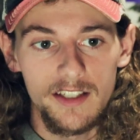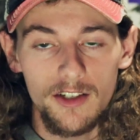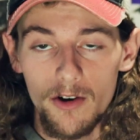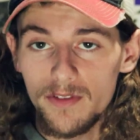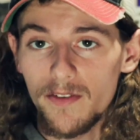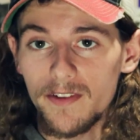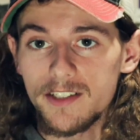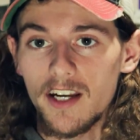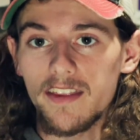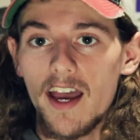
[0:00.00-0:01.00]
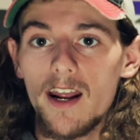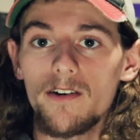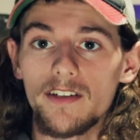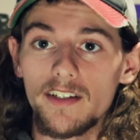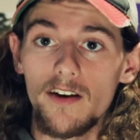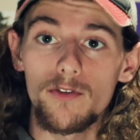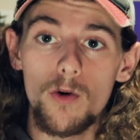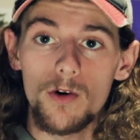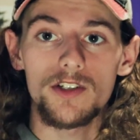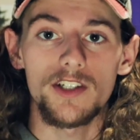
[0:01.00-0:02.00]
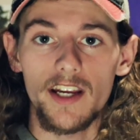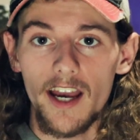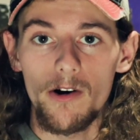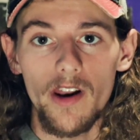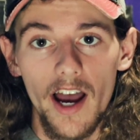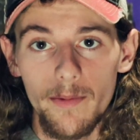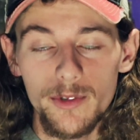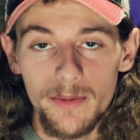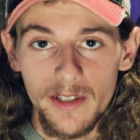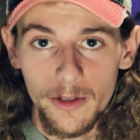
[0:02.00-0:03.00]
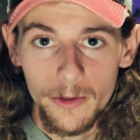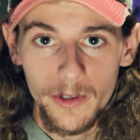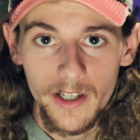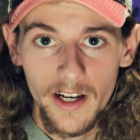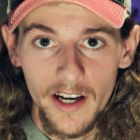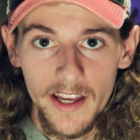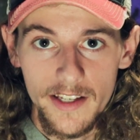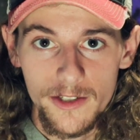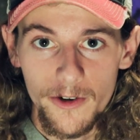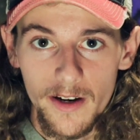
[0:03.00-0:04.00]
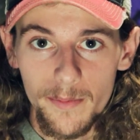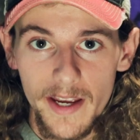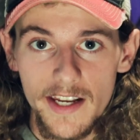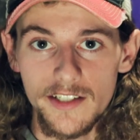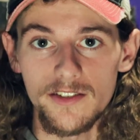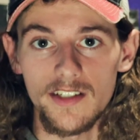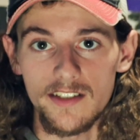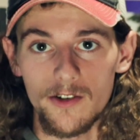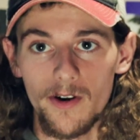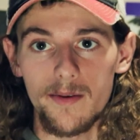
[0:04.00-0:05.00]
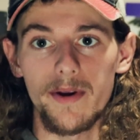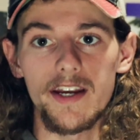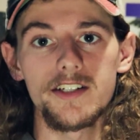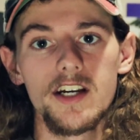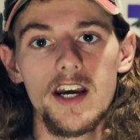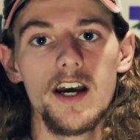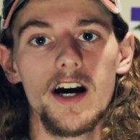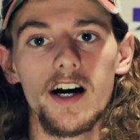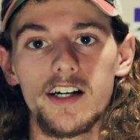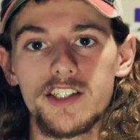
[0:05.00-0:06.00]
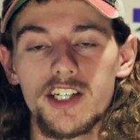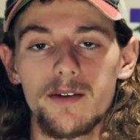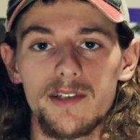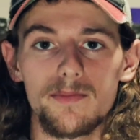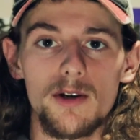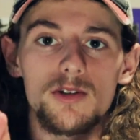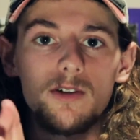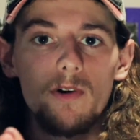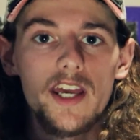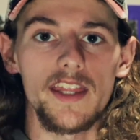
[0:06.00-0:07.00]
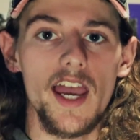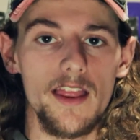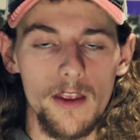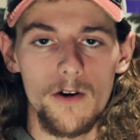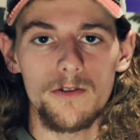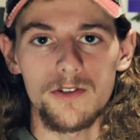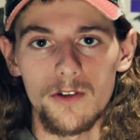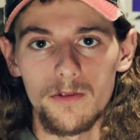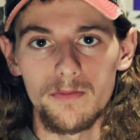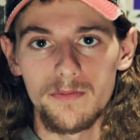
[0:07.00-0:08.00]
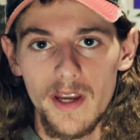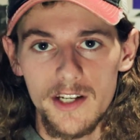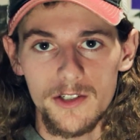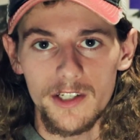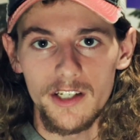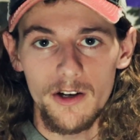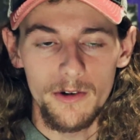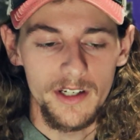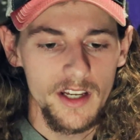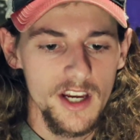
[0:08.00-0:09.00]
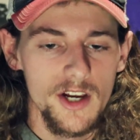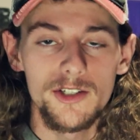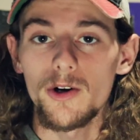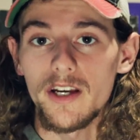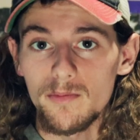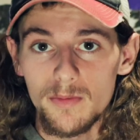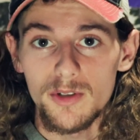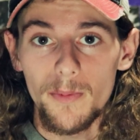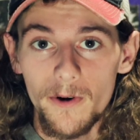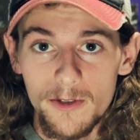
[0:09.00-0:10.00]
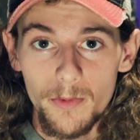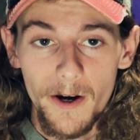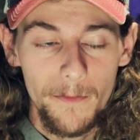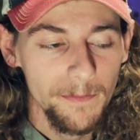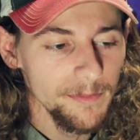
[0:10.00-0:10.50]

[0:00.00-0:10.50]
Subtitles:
Go definitely check that out, and of course check out I'm Jim and Luke Instagram page. It's a great page. Jim is mostly running that though, so make sure you go and show him some support as well.